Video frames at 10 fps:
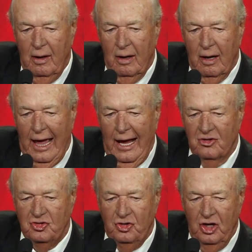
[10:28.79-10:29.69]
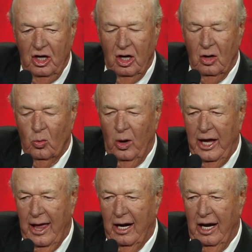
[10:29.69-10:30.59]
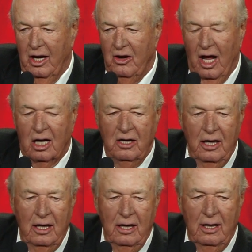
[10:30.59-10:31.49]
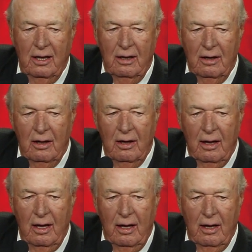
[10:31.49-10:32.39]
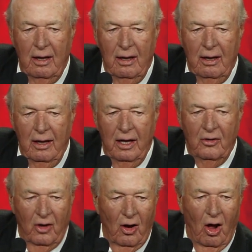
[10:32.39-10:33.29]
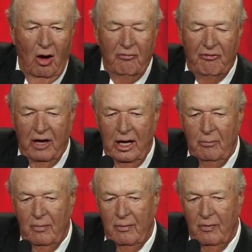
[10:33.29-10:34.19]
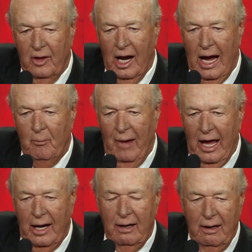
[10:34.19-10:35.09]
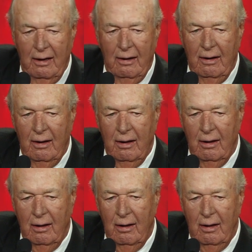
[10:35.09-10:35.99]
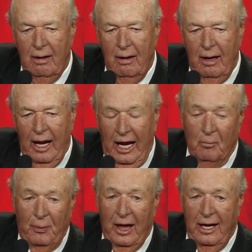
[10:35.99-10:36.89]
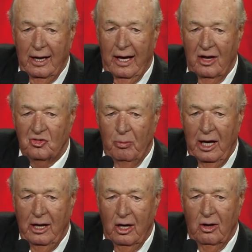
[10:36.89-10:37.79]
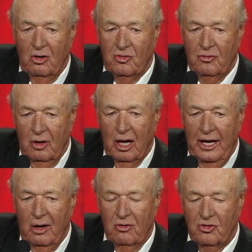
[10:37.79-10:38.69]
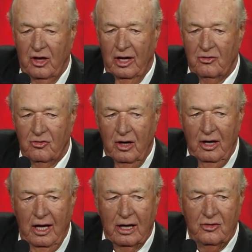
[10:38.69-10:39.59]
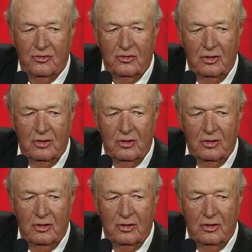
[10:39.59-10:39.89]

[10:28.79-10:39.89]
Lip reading: Last year, we had an inductee into the Hall of Fame that I met and played against many years, Lakers against the Knicks,